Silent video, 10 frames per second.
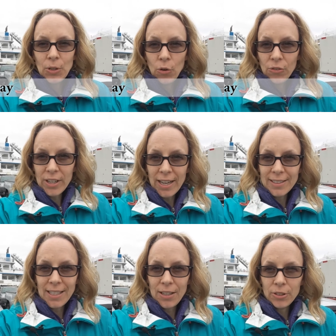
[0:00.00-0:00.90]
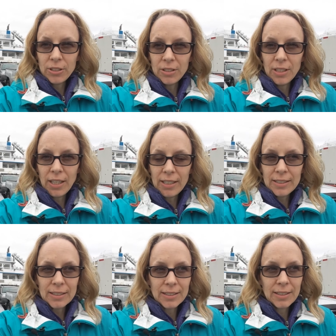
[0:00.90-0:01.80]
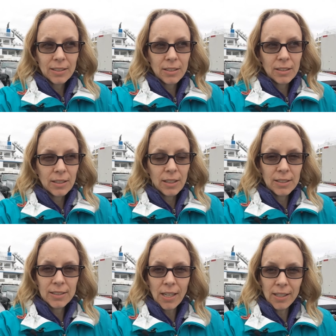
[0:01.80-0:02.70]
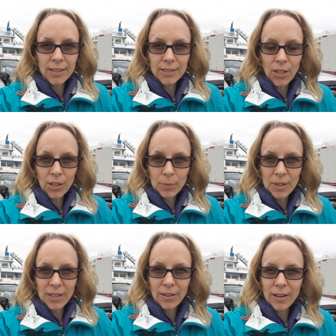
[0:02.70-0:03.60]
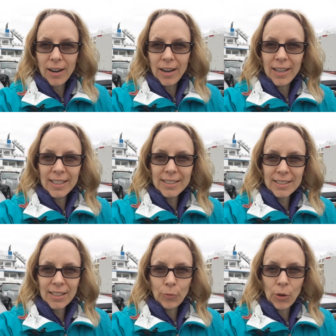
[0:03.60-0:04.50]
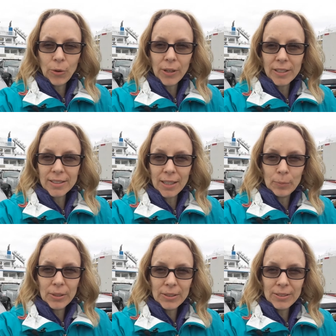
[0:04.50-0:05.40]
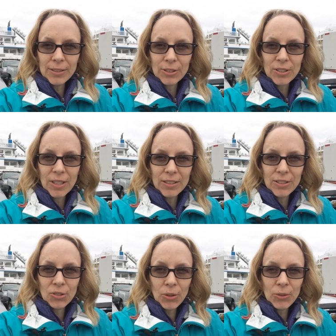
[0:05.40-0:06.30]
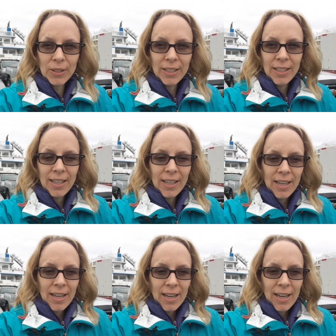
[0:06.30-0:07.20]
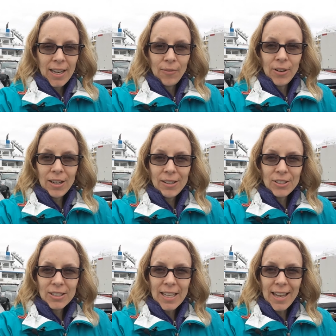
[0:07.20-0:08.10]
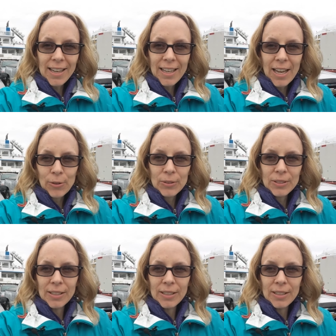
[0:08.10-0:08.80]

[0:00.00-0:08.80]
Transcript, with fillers: overcast day, which is nice because the sun is not going to be in our eyes and we won't get sunburned or sunstroke. And we are just heading out.